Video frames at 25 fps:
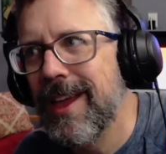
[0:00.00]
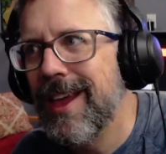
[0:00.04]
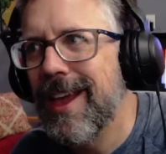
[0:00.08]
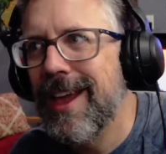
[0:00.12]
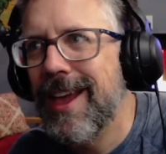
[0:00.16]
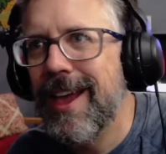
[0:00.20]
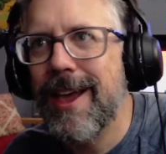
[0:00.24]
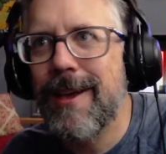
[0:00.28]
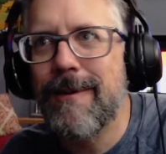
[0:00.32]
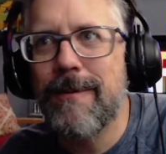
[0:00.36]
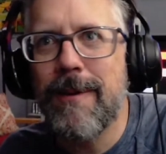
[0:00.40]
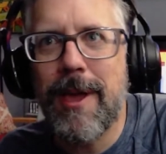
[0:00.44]

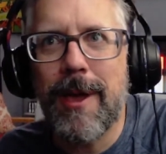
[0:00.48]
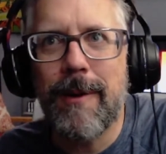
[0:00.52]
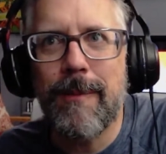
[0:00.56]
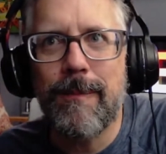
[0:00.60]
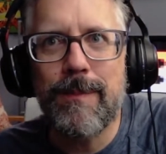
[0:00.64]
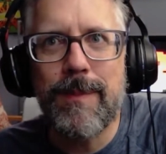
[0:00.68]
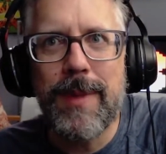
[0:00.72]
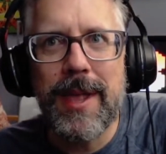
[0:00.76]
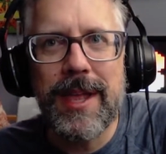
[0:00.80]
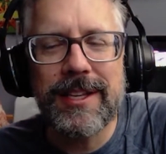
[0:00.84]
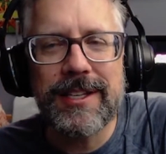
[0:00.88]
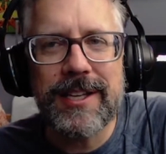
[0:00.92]
it
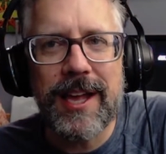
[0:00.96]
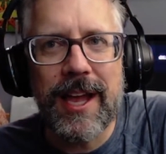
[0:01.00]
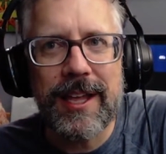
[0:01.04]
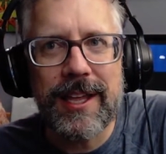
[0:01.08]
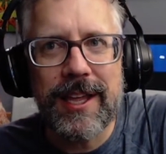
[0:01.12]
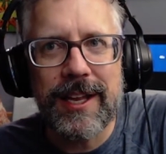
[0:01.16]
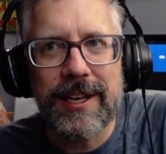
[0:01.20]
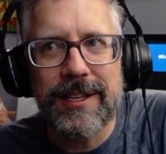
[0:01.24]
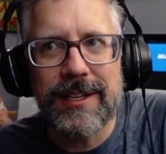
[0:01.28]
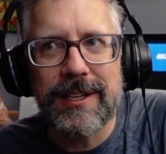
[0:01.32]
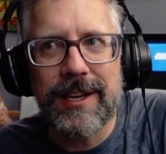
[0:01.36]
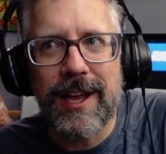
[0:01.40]
means I
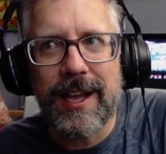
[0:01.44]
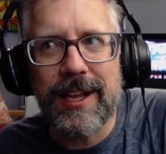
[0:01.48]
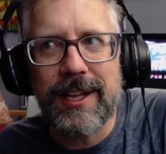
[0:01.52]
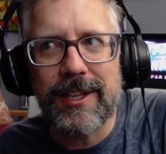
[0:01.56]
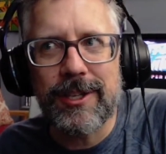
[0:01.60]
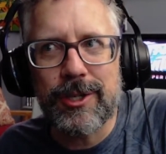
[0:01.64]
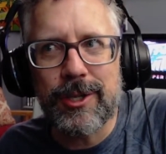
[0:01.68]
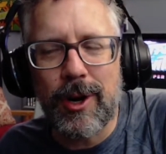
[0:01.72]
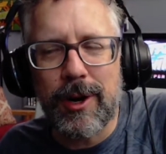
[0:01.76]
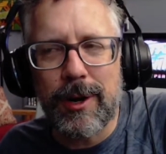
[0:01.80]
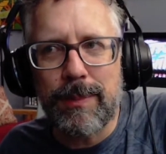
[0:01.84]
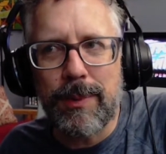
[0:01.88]
can
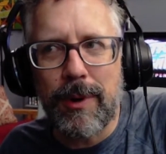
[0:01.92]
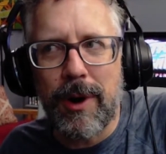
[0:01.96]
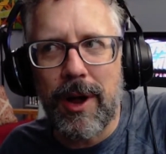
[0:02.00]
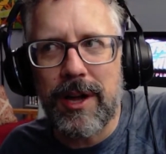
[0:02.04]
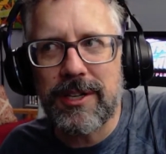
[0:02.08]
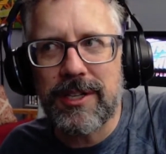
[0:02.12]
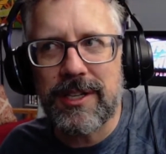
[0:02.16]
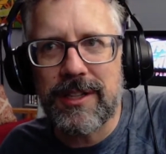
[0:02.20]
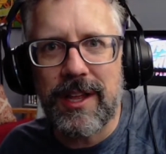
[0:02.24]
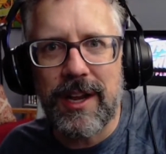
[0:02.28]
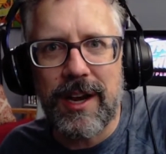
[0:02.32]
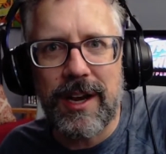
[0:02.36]
start a
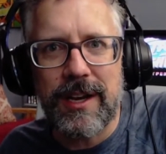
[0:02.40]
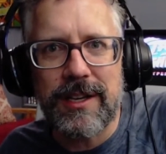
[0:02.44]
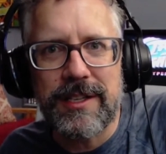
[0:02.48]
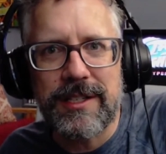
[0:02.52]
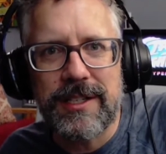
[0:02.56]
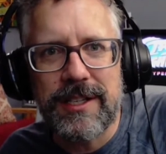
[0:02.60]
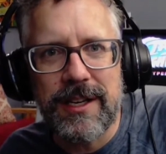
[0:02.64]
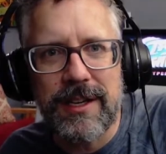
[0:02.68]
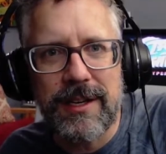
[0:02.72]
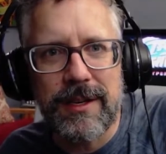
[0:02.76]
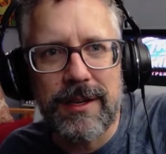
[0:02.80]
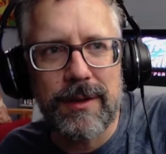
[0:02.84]
project that I
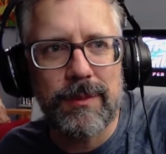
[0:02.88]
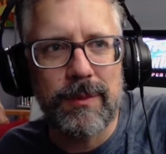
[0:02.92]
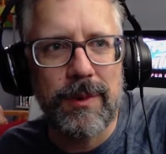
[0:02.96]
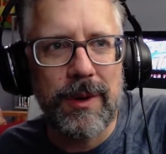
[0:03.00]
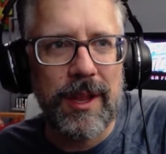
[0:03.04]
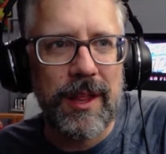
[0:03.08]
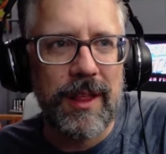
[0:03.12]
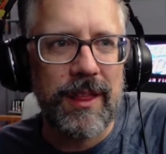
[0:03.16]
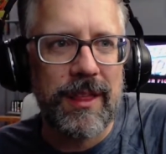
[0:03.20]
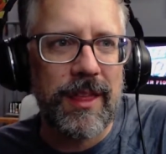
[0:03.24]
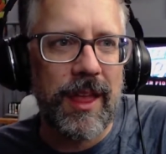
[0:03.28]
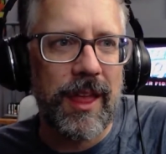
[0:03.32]
didn't
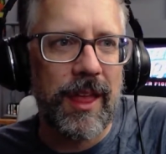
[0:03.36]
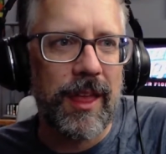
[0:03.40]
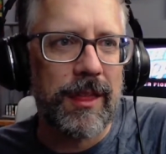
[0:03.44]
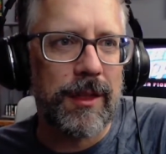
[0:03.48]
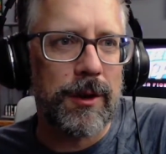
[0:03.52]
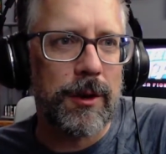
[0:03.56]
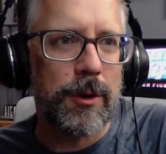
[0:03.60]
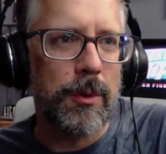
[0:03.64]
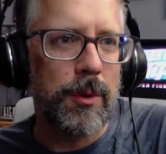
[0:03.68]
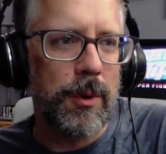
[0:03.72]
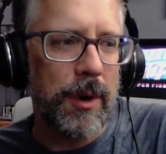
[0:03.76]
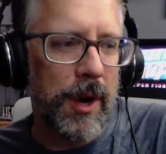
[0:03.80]
really think
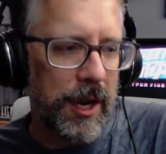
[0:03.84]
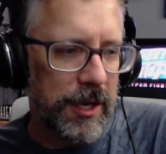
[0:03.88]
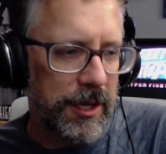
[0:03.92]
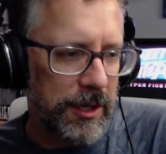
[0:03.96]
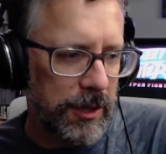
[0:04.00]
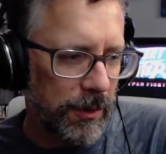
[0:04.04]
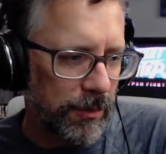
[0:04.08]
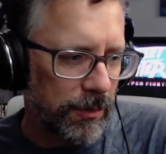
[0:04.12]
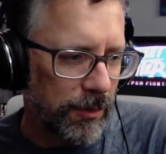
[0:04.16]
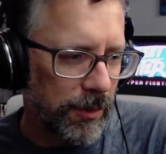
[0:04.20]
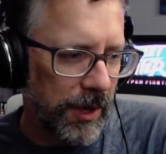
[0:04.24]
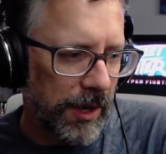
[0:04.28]
through, and I
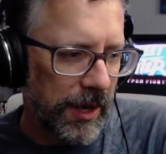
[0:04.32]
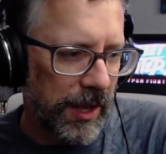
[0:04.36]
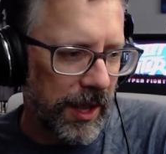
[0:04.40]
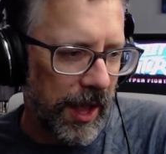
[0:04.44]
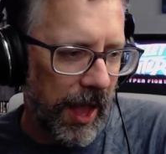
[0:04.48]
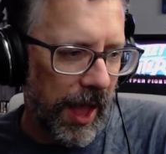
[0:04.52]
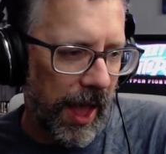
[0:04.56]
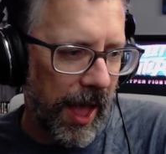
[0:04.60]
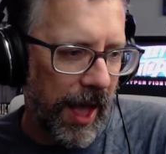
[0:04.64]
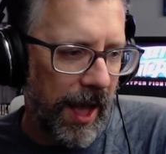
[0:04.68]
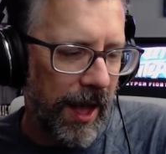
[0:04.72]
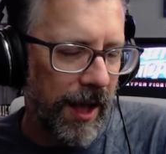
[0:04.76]
don't really
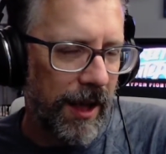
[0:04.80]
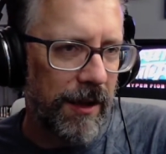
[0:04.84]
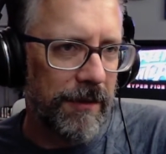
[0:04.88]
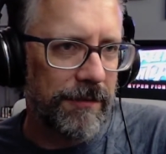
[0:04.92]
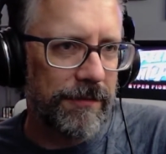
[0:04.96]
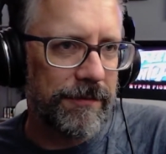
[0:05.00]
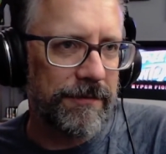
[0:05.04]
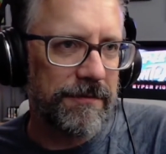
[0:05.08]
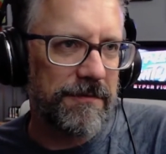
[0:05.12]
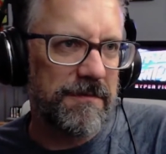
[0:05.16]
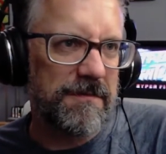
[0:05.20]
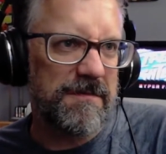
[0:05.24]

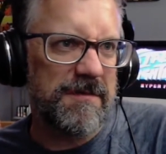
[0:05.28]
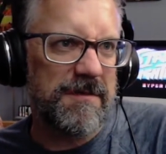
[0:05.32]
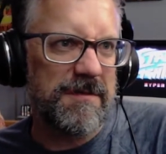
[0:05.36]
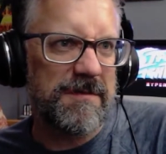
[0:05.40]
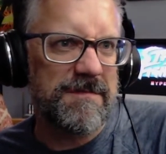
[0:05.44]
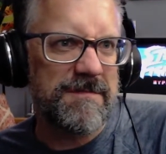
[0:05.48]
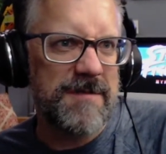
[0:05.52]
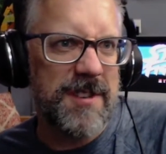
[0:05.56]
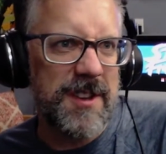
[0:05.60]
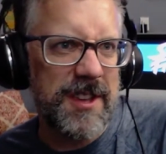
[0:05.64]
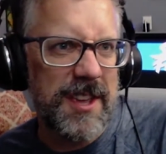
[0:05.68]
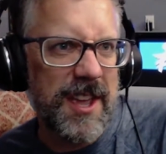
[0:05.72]
have
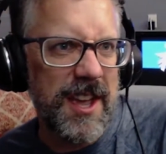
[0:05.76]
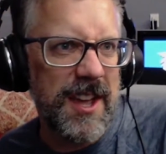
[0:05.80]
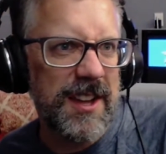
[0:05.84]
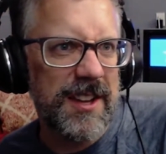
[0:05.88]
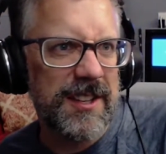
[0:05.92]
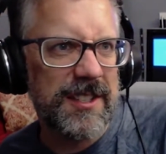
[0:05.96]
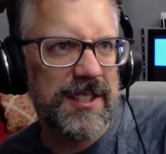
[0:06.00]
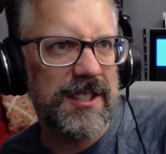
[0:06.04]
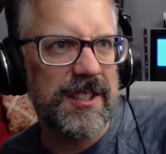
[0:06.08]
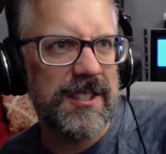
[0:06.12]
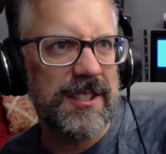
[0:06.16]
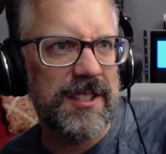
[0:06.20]
the
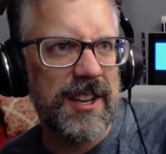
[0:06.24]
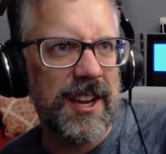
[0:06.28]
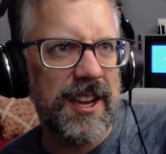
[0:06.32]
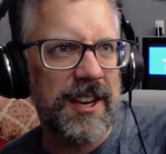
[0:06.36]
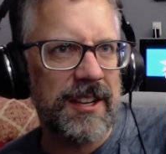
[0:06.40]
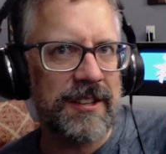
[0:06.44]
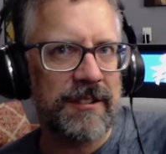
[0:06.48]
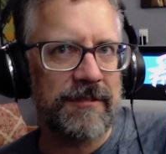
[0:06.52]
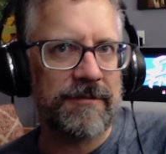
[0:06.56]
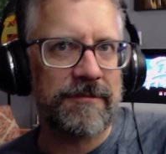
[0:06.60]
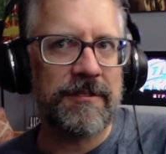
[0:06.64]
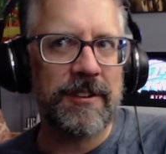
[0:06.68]
gas in the tank
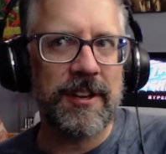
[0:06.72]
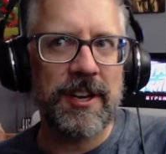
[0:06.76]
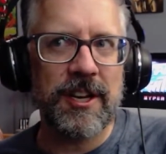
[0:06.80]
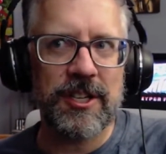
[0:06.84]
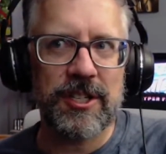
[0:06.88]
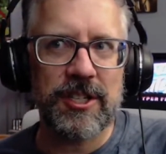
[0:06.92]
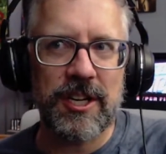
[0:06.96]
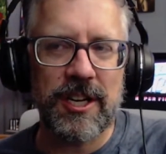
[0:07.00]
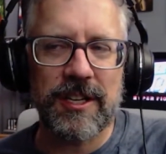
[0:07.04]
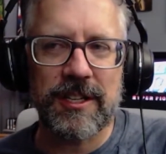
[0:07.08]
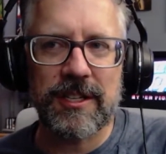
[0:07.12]
to finish it.